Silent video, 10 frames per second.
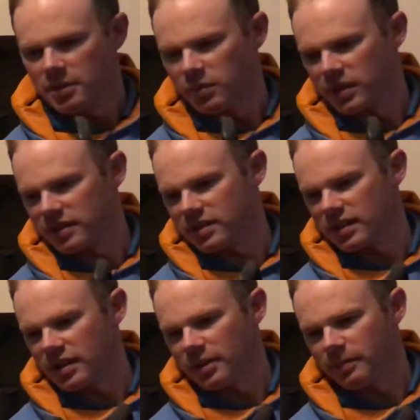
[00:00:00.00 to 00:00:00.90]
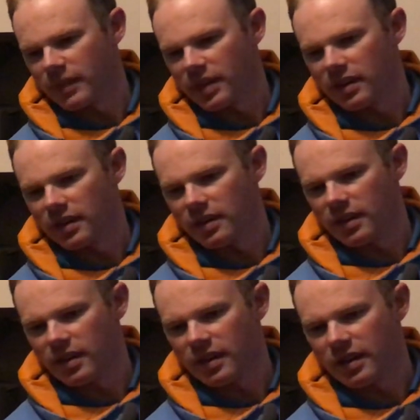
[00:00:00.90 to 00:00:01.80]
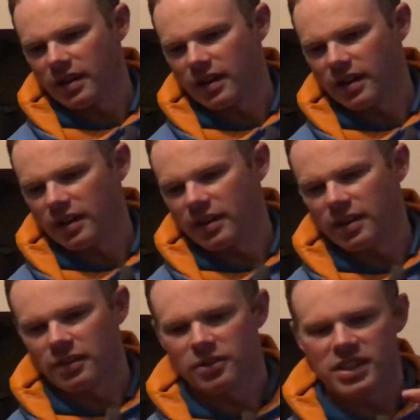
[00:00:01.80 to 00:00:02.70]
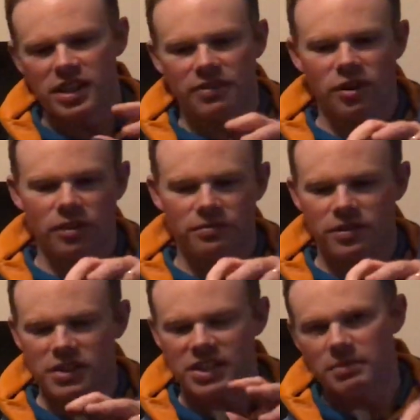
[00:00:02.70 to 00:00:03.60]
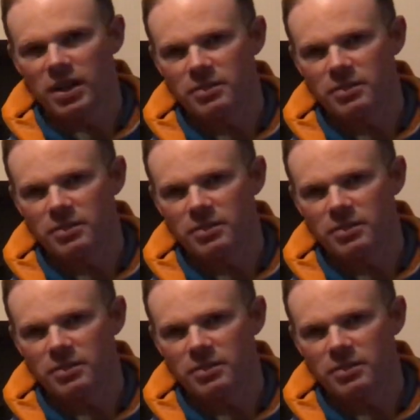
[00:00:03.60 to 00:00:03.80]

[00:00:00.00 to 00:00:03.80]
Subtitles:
But the reason I've gone for a similar